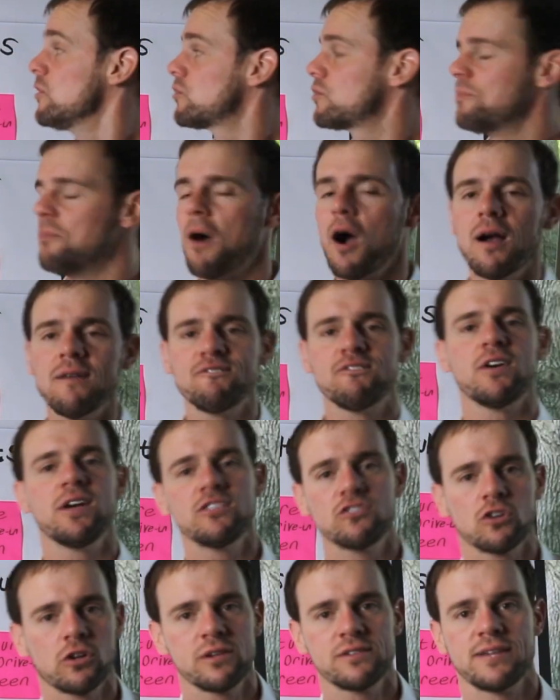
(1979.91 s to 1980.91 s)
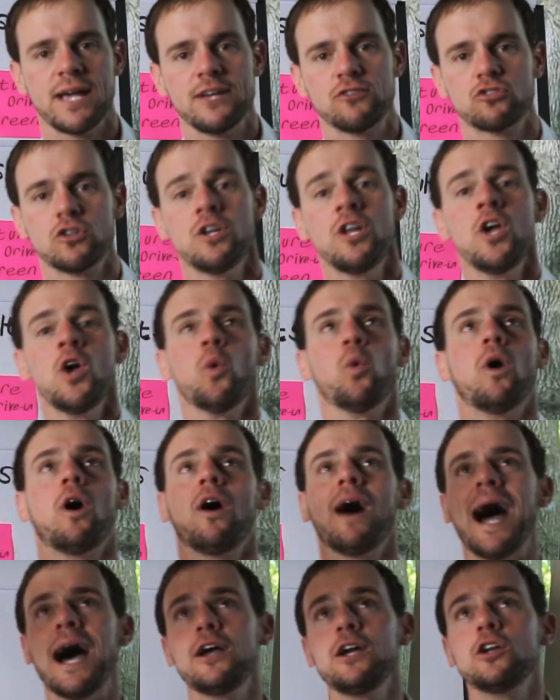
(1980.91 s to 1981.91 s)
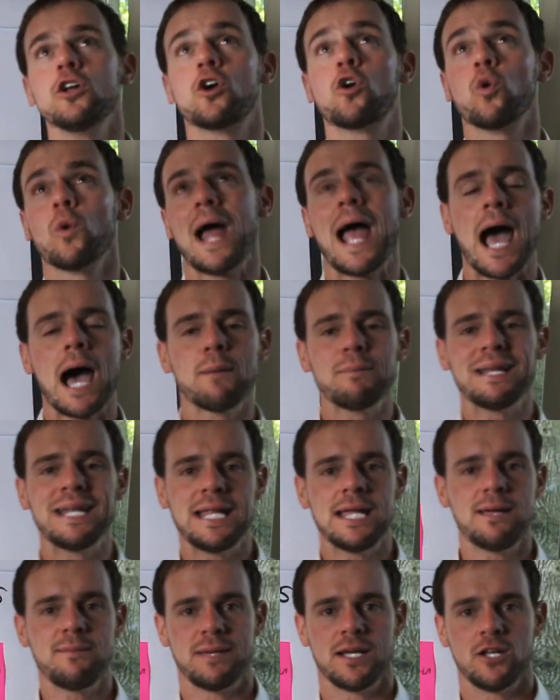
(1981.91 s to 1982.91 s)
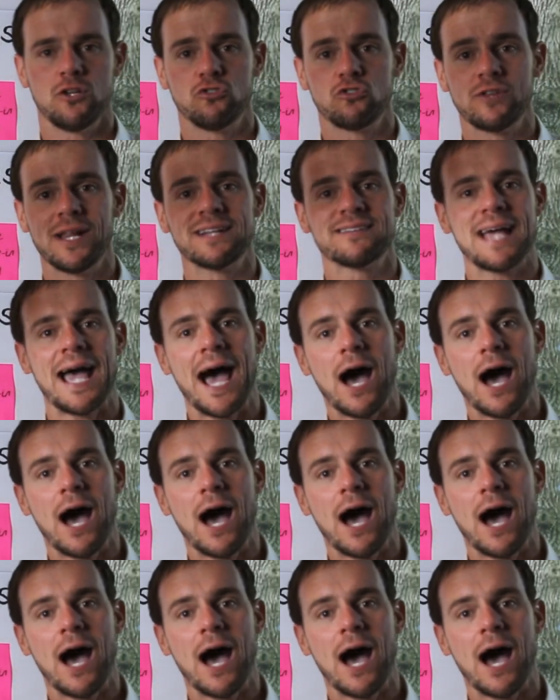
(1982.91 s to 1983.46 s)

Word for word: Smart visualization will allow you to grab an image that's